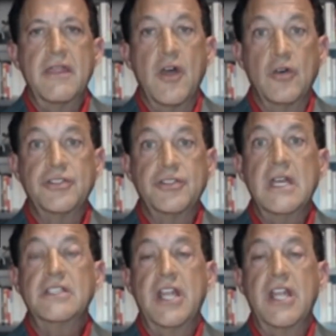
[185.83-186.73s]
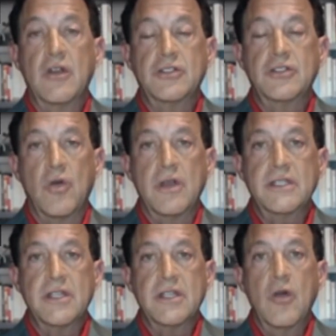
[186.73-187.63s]
those
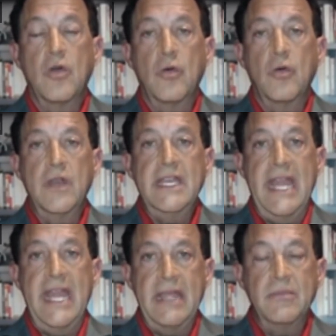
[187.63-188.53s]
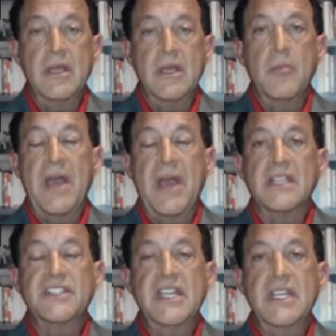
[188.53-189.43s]
territories were renamed
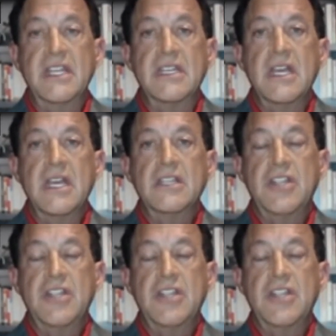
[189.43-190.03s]
Palestinian